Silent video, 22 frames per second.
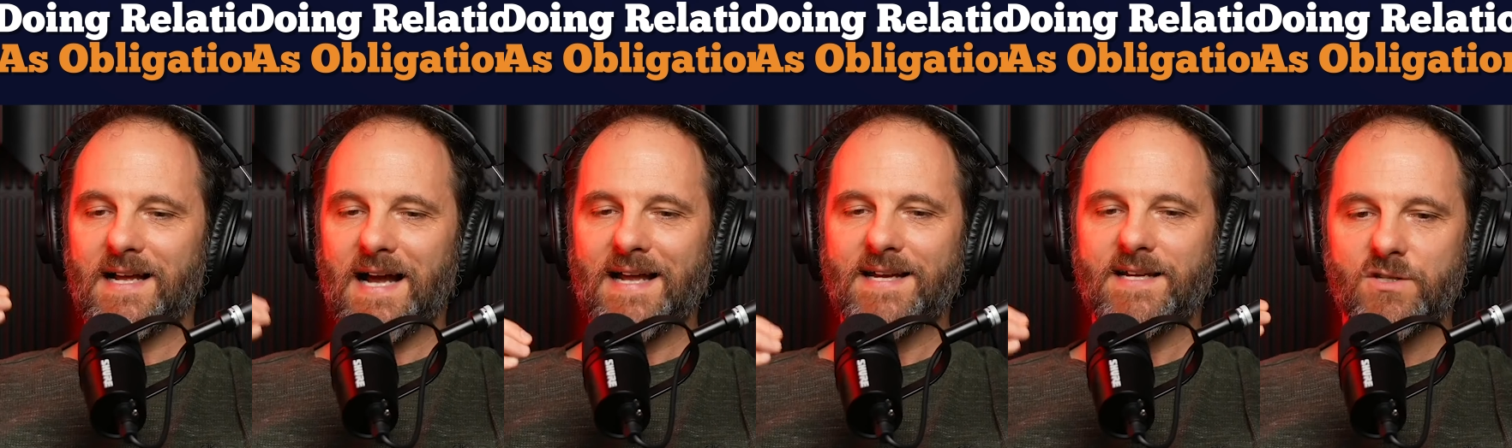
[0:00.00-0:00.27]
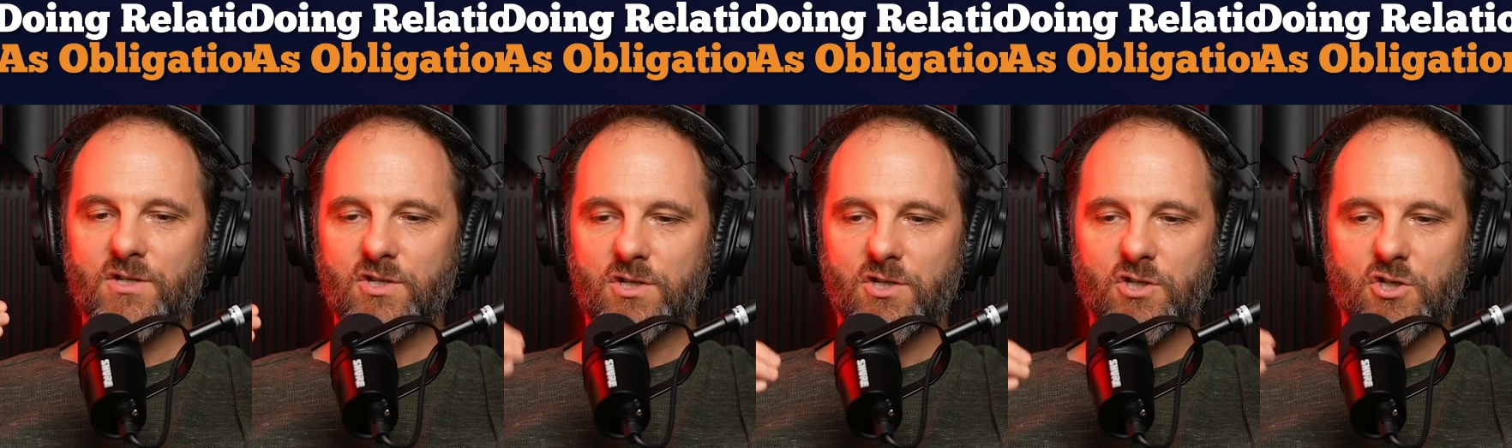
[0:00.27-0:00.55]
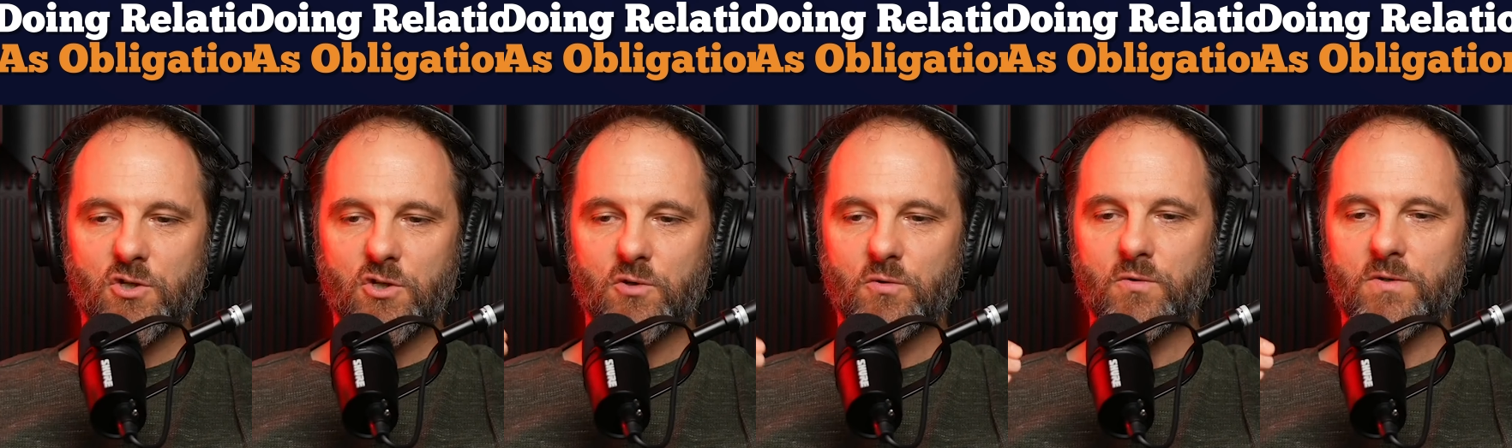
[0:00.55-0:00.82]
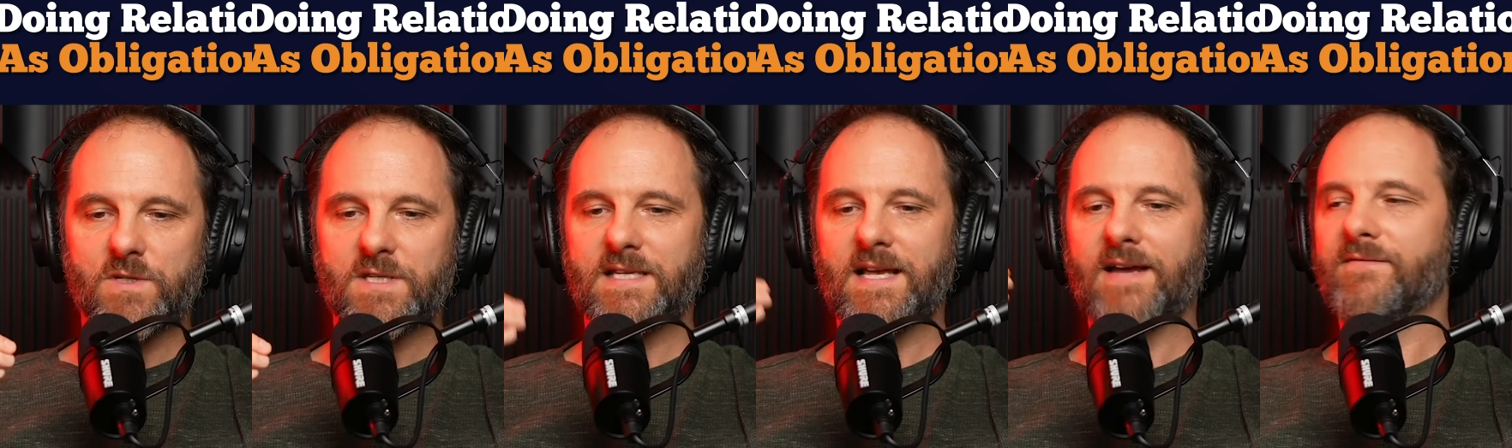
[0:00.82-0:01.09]
I didn't didn't just
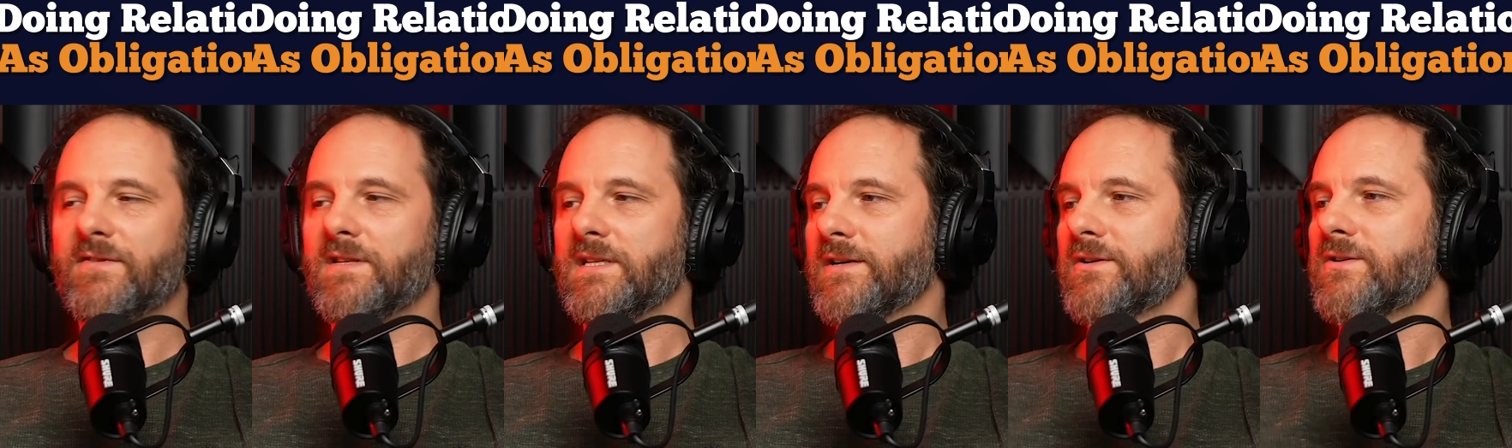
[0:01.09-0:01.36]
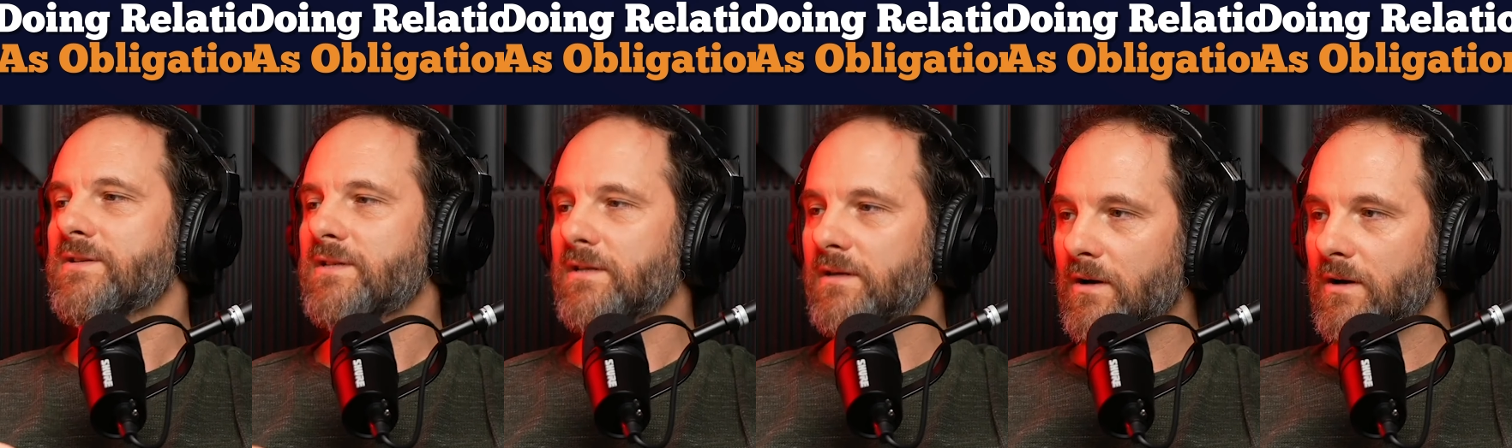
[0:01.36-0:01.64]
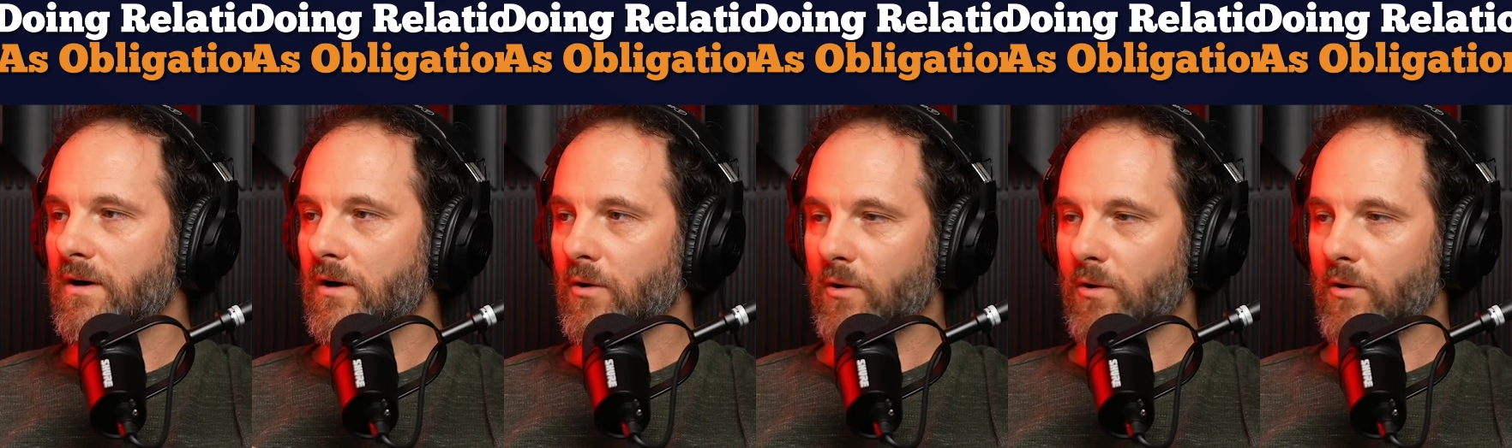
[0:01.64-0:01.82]
choose seven years ago,